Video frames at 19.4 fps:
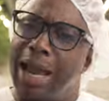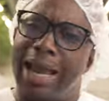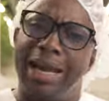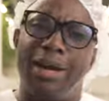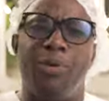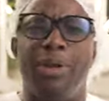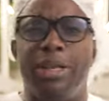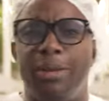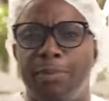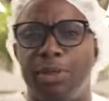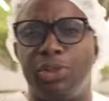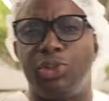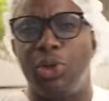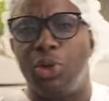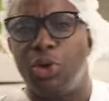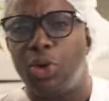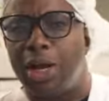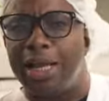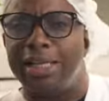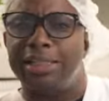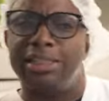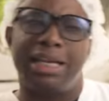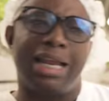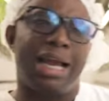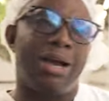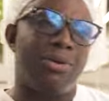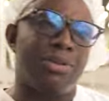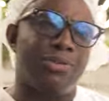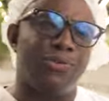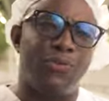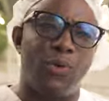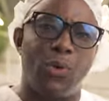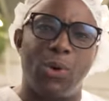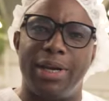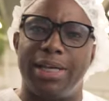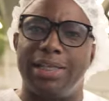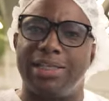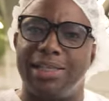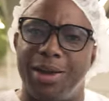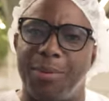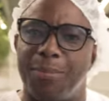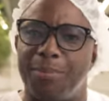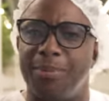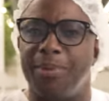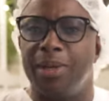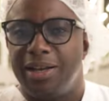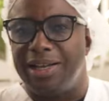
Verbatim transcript: I didn't really mature until I was 40 something,